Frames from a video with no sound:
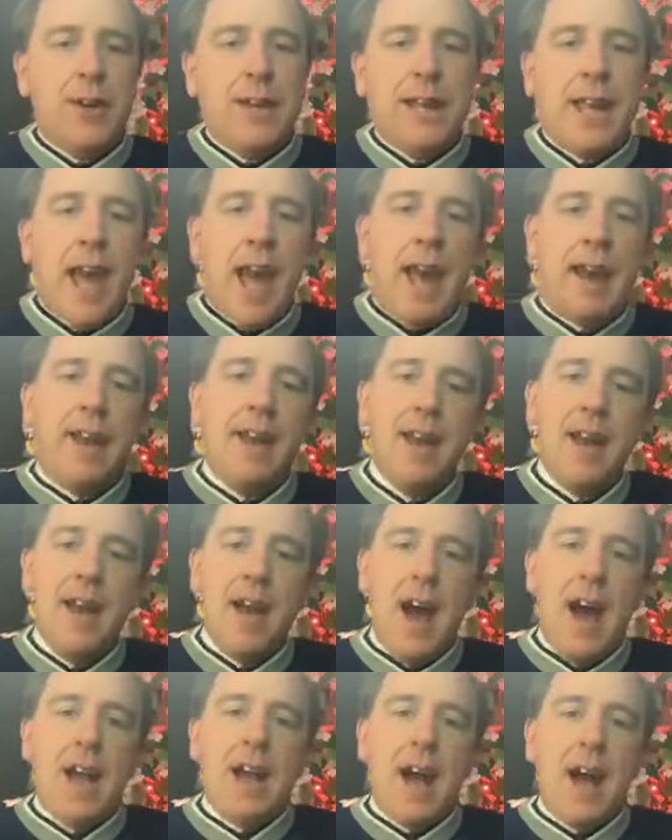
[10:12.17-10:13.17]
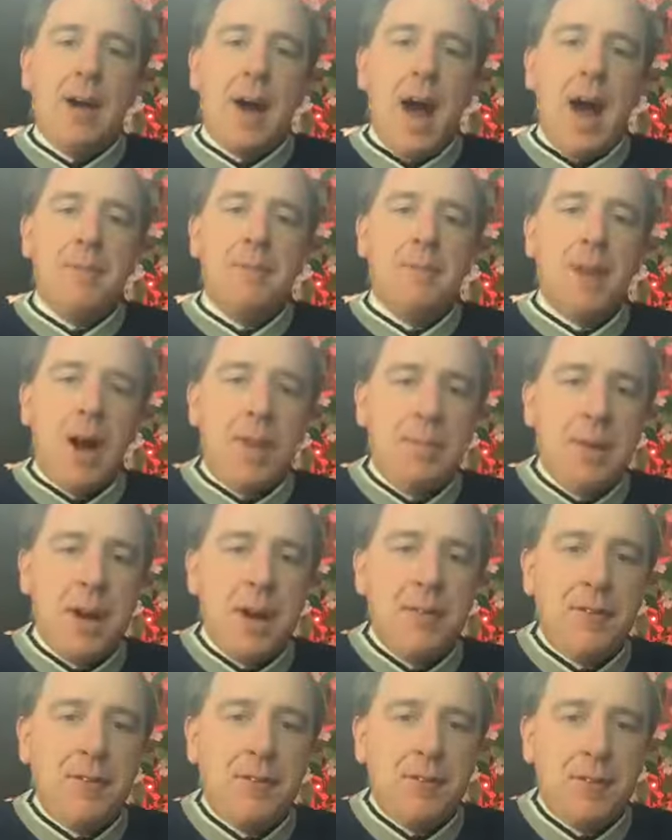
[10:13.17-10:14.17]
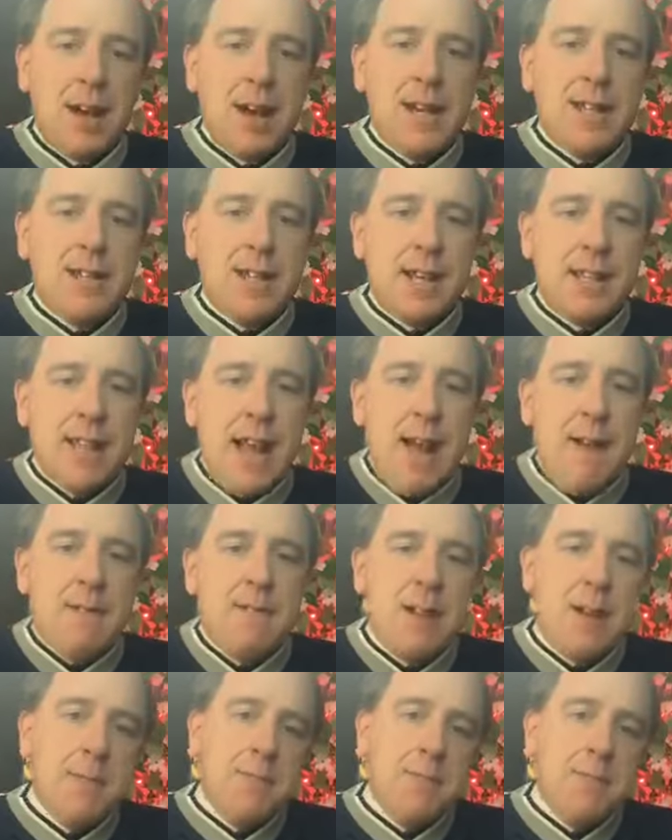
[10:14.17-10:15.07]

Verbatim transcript: Again, I, I, am I'm, I'm kind of phrasing that